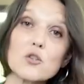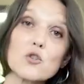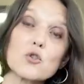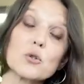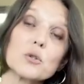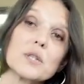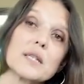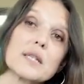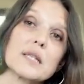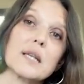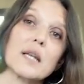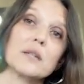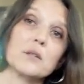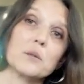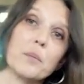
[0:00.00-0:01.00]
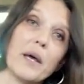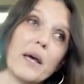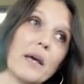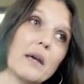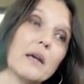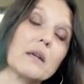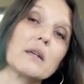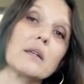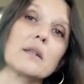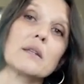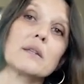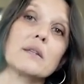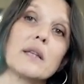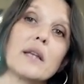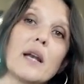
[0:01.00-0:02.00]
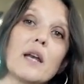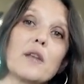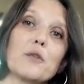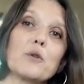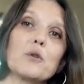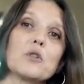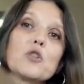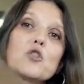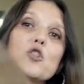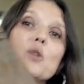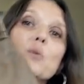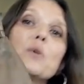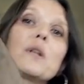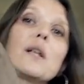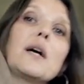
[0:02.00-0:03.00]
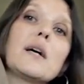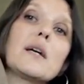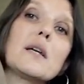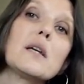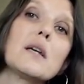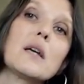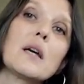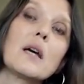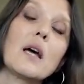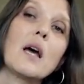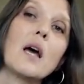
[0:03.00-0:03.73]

saw this leather bag that I thought that she would like,